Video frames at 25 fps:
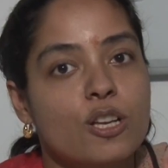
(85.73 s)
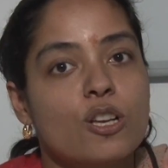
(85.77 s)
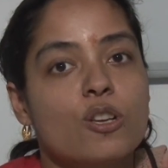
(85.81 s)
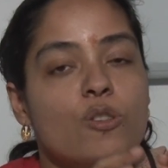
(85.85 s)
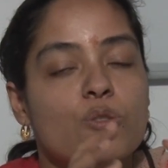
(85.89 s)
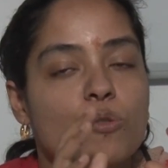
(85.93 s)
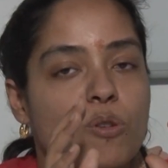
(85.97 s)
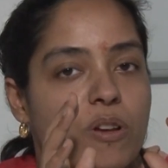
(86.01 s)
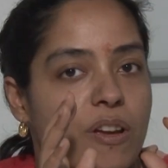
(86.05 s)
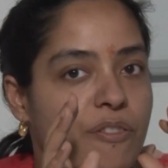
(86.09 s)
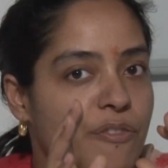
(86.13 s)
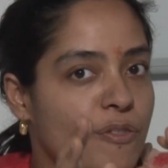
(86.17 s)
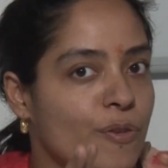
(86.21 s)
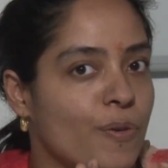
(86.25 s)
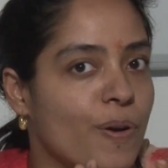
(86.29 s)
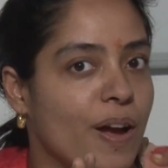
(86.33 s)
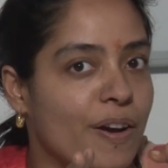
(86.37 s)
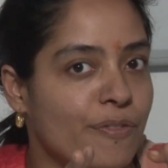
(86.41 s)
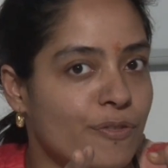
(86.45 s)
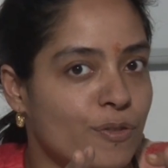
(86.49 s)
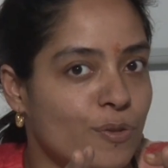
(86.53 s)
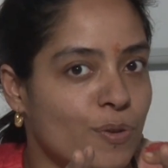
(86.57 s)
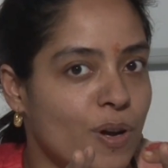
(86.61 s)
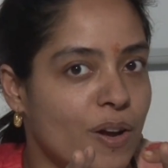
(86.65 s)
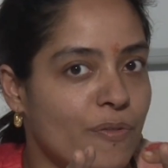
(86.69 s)
So if you
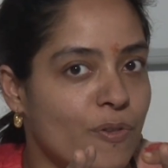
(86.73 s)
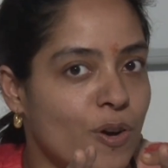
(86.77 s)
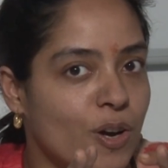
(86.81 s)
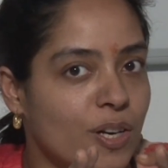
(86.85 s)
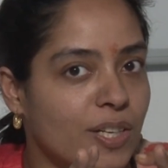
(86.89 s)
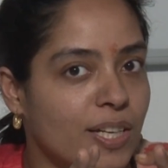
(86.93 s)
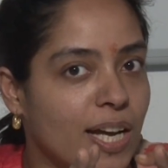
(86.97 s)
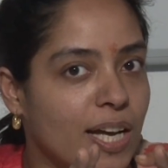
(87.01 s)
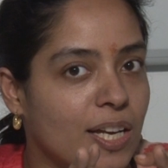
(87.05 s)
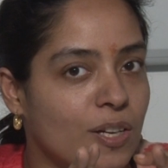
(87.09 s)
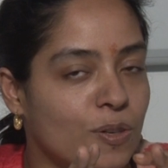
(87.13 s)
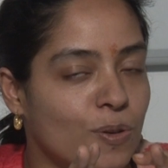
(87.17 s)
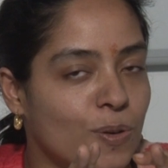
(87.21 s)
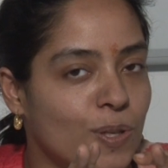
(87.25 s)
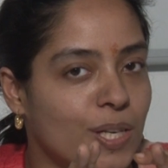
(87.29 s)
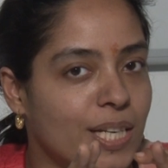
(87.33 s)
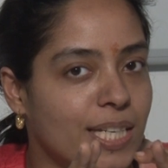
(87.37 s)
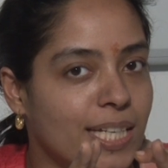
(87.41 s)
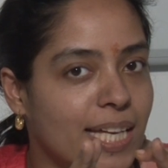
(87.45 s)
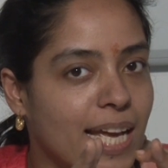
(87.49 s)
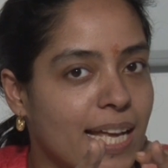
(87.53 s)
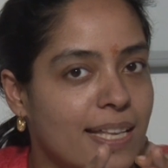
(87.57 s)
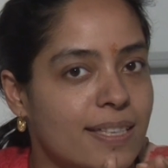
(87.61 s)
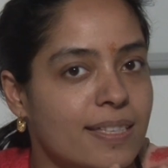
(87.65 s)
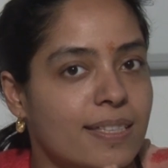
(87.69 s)
have to avoid
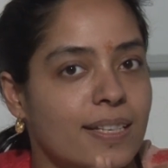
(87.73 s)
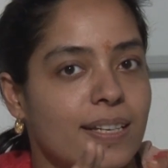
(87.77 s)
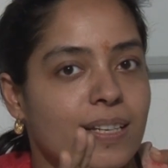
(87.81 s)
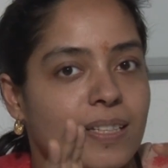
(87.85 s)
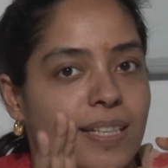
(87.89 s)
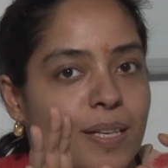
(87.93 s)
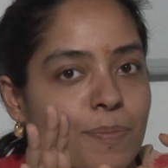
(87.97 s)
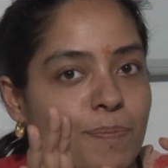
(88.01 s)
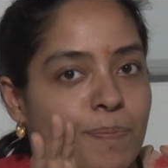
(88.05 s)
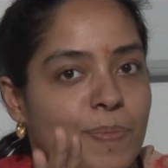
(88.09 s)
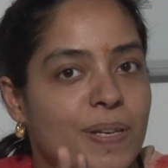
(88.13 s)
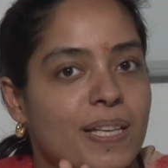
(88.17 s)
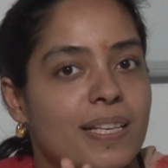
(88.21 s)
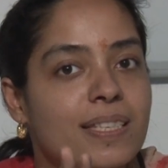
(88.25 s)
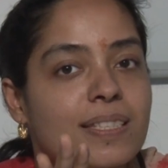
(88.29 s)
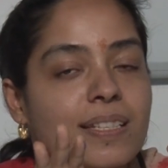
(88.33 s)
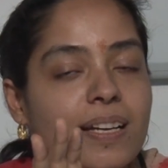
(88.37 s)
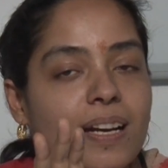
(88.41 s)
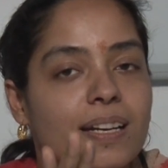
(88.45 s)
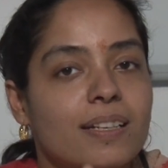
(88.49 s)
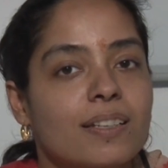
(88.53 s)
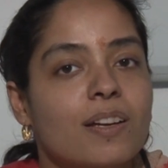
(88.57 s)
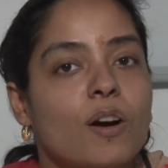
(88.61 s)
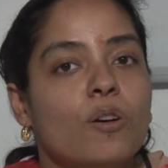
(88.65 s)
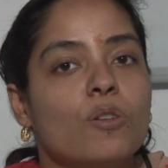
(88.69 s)
colon cancer, then please
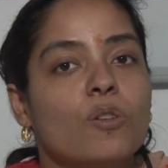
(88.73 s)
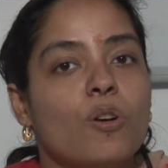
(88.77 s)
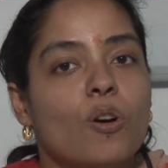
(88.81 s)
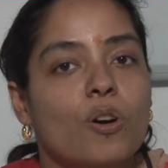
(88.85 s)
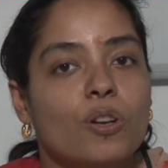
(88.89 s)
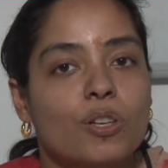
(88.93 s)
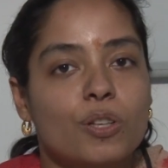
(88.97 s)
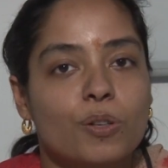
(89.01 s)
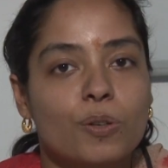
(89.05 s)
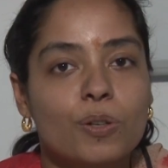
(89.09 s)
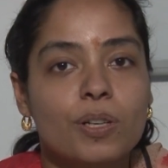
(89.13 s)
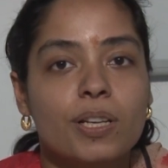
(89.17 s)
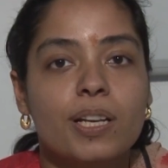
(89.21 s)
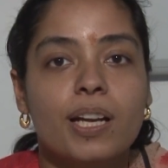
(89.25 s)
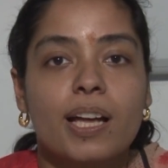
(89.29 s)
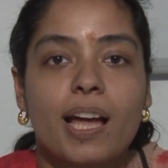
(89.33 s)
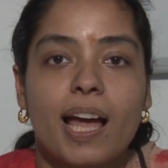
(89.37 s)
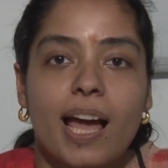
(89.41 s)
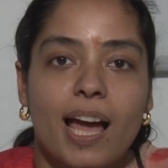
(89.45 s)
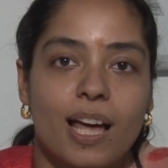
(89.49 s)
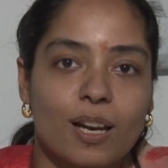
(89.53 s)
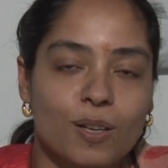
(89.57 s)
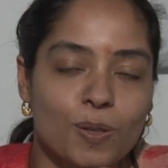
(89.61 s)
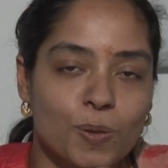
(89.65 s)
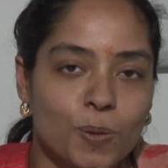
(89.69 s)
cut down on your
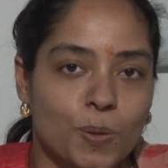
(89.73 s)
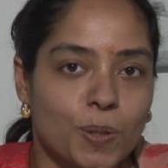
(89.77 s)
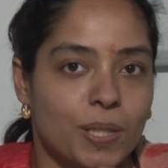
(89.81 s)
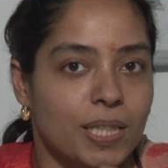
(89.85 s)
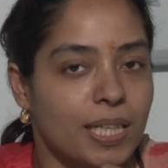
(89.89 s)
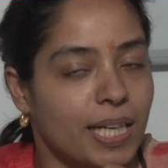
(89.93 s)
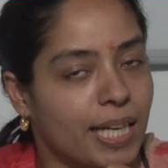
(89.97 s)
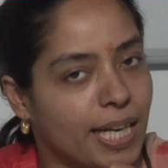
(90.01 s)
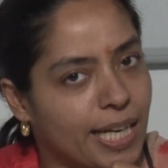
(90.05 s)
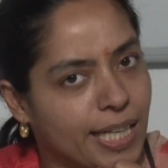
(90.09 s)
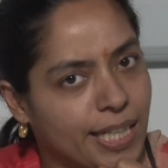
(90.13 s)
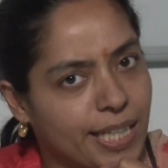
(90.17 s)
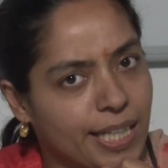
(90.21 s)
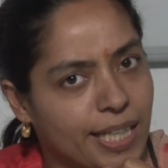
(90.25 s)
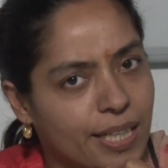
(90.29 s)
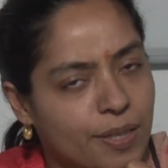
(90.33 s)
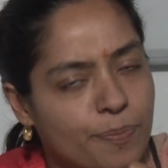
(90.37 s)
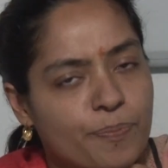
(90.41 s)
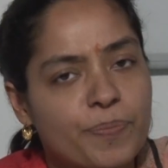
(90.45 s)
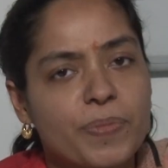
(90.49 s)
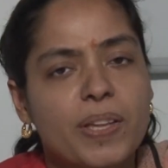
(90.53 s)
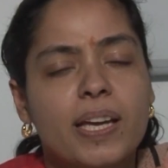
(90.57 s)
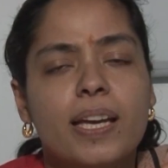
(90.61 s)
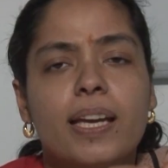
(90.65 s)
alcohol intake.